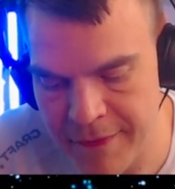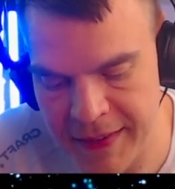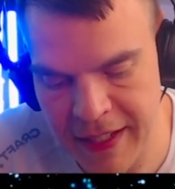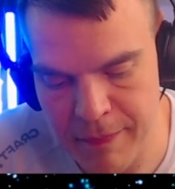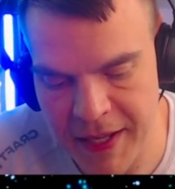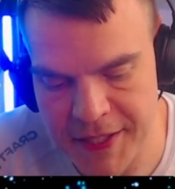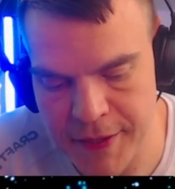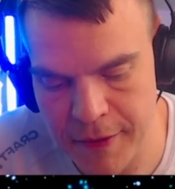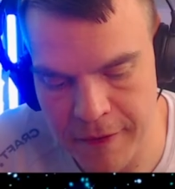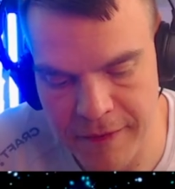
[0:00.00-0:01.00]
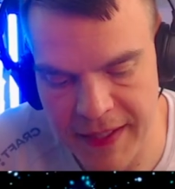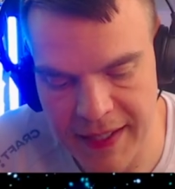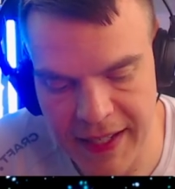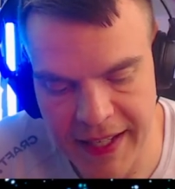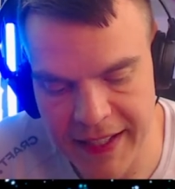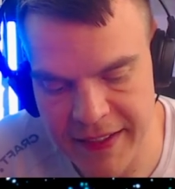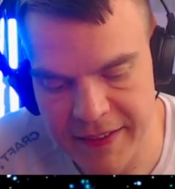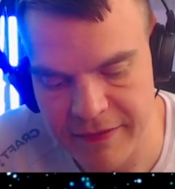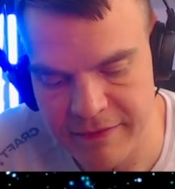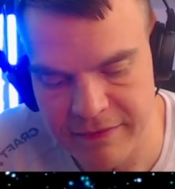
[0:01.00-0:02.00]
that makes you feel like,
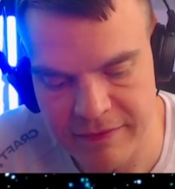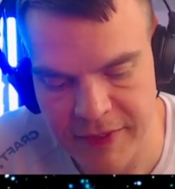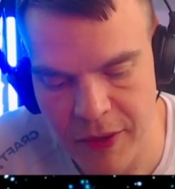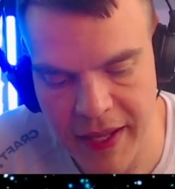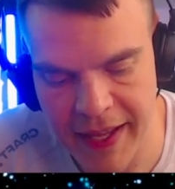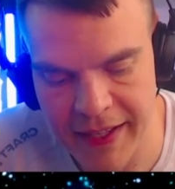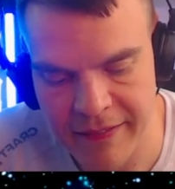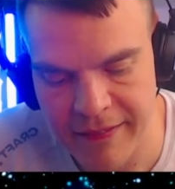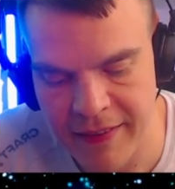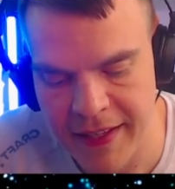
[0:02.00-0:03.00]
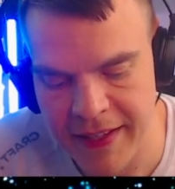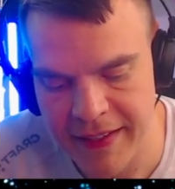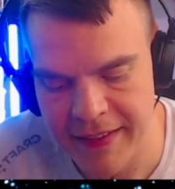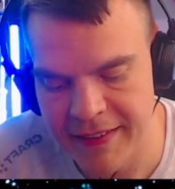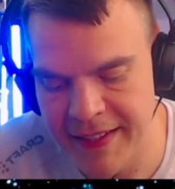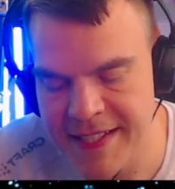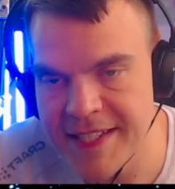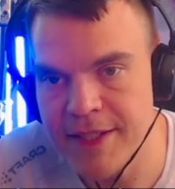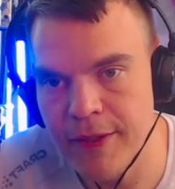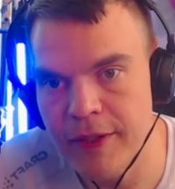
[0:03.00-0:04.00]
okay, this is
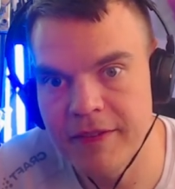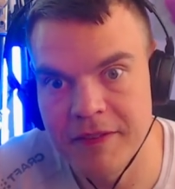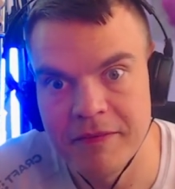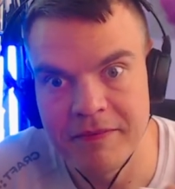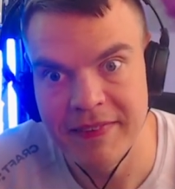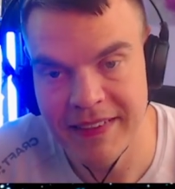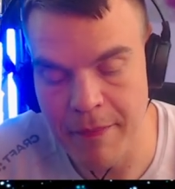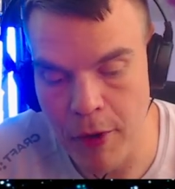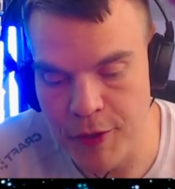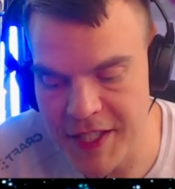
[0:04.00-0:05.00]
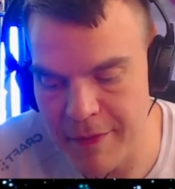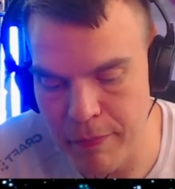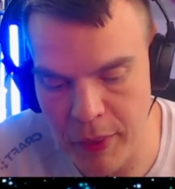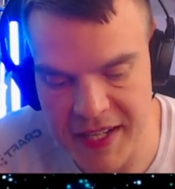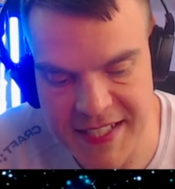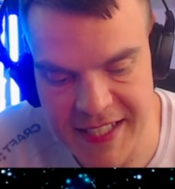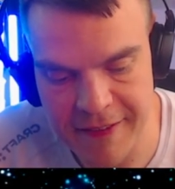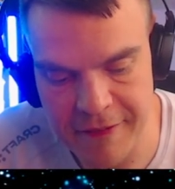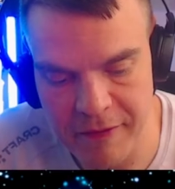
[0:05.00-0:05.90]
not the most impressive